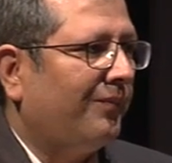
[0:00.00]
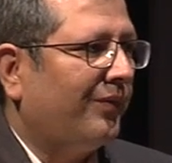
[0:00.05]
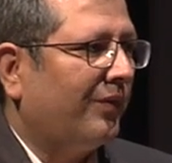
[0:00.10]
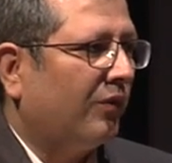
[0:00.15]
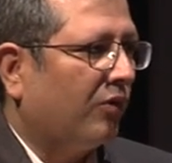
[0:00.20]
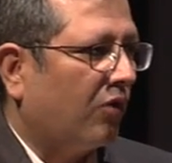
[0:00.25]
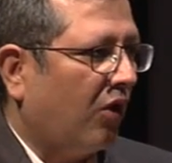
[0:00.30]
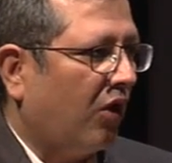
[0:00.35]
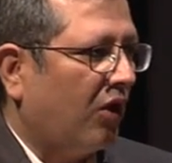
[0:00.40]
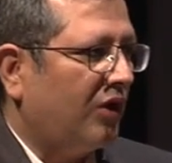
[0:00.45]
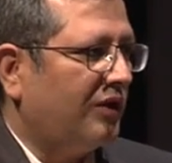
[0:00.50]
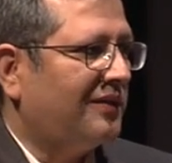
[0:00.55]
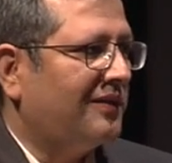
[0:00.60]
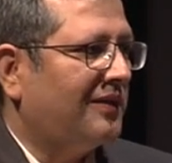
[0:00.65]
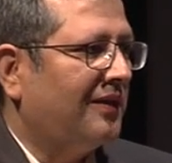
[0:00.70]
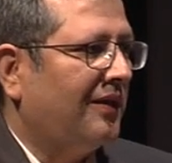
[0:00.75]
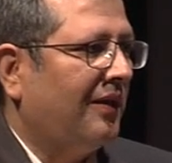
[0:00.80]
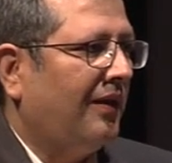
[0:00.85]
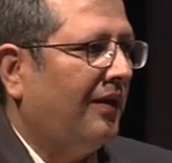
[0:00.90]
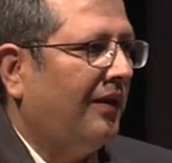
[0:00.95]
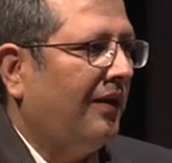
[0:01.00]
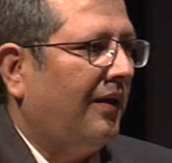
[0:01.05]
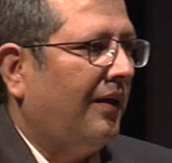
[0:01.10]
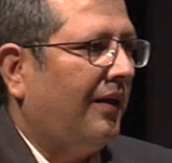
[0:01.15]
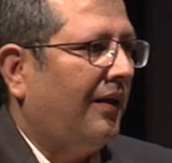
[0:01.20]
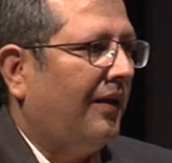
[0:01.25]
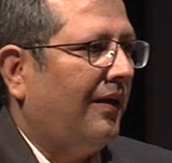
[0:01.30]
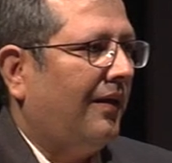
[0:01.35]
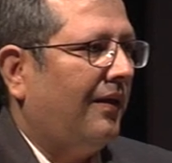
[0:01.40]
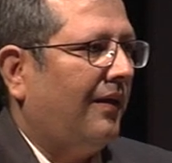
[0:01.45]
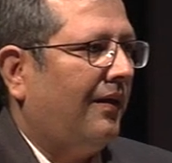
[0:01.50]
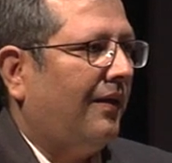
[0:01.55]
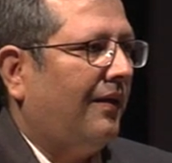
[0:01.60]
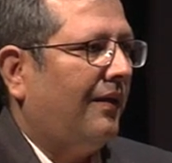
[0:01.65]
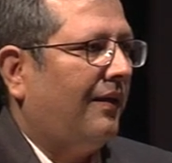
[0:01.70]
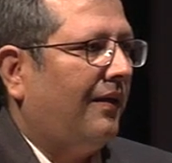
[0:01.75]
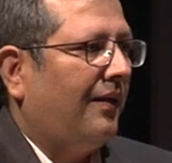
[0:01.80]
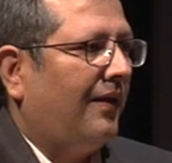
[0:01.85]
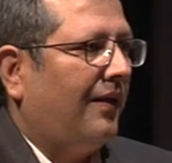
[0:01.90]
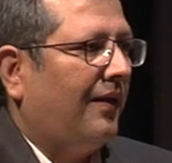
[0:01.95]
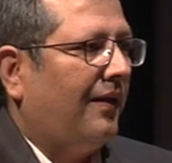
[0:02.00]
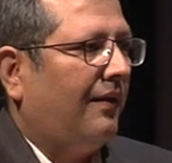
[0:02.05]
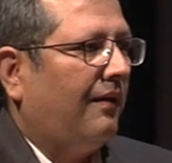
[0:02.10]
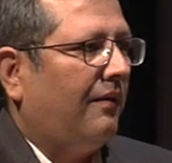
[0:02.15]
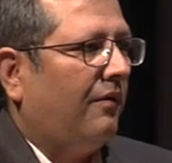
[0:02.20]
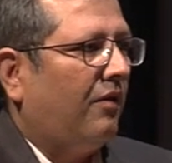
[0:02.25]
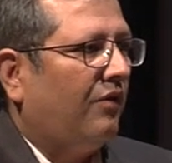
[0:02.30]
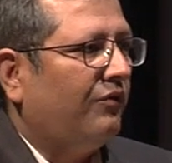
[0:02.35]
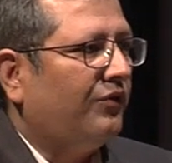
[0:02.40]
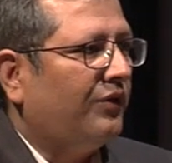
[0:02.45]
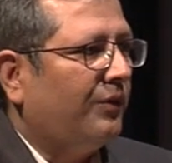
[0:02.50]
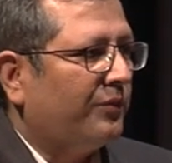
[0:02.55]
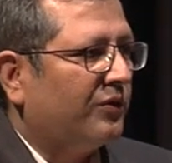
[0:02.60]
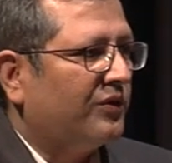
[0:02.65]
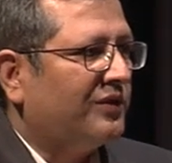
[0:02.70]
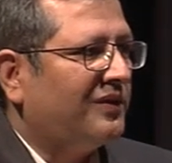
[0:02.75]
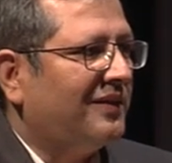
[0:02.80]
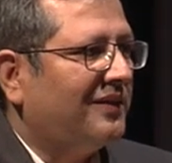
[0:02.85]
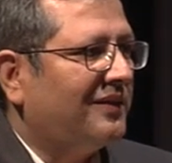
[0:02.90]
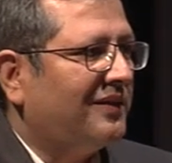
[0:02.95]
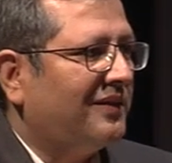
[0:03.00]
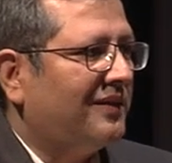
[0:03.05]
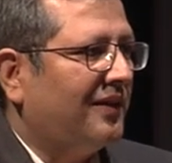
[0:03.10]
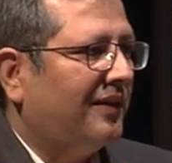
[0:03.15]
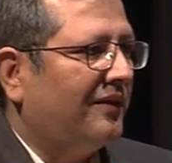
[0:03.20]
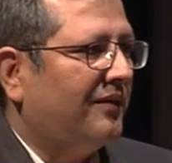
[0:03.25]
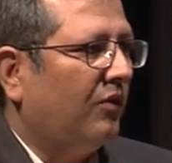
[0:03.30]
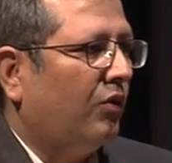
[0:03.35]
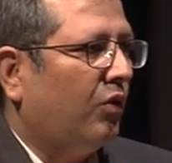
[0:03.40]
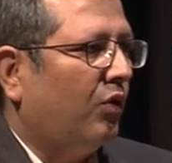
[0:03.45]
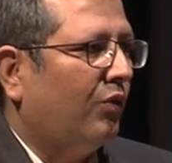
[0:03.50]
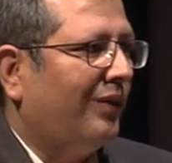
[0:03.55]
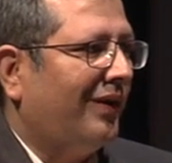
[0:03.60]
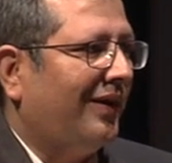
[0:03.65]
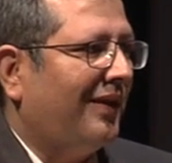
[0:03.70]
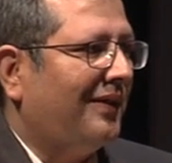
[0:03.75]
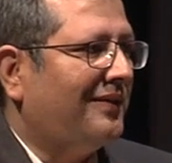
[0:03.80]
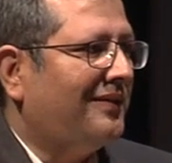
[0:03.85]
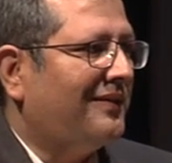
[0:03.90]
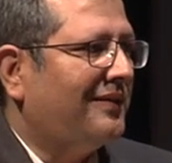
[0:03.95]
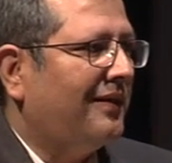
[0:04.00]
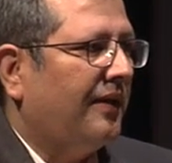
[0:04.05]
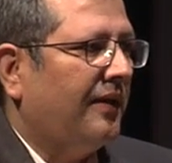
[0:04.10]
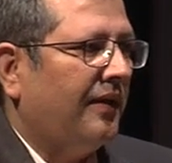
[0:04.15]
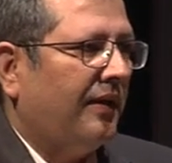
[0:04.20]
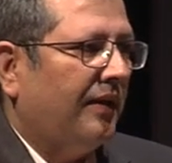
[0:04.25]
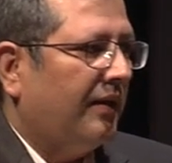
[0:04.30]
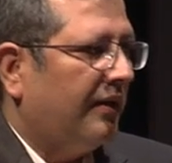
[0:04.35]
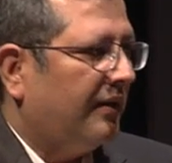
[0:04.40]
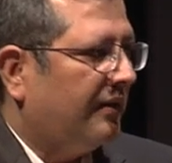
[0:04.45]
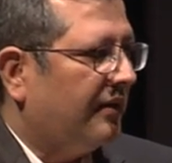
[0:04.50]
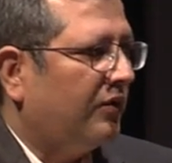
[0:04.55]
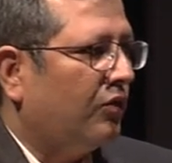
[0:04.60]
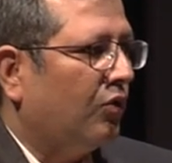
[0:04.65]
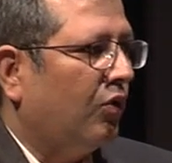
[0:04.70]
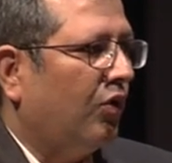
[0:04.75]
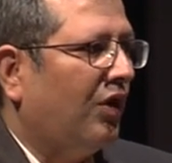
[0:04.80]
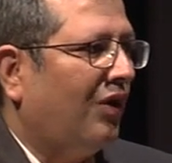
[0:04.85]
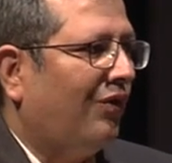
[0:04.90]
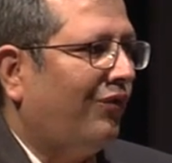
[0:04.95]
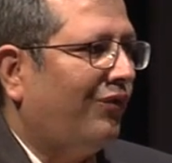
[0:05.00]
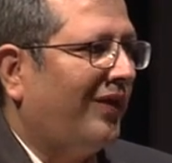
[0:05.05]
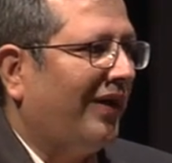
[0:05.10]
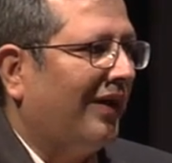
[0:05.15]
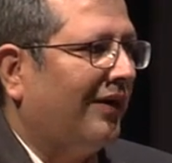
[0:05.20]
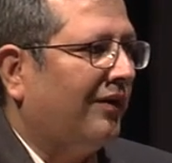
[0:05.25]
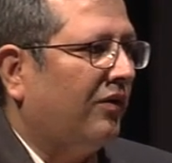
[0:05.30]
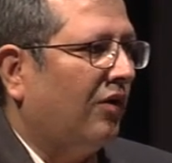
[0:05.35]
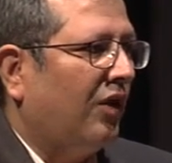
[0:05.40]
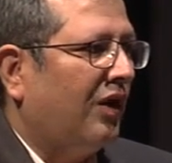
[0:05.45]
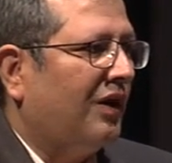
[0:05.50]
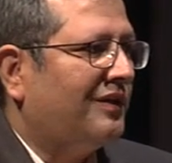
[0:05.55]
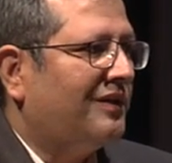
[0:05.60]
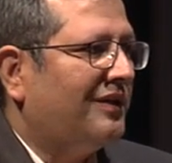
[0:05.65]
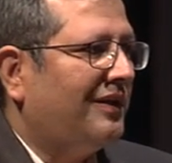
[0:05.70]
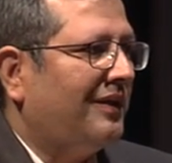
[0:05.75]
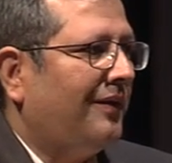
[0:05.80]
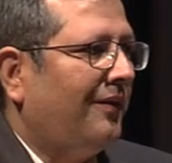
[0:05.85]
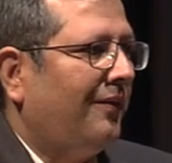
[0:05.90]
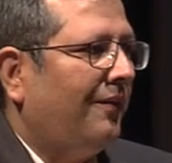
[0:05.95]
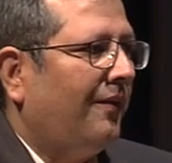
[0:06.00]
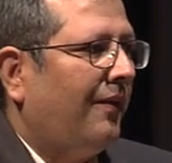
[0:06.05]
costs of the procedures and the overheads. The role of technology.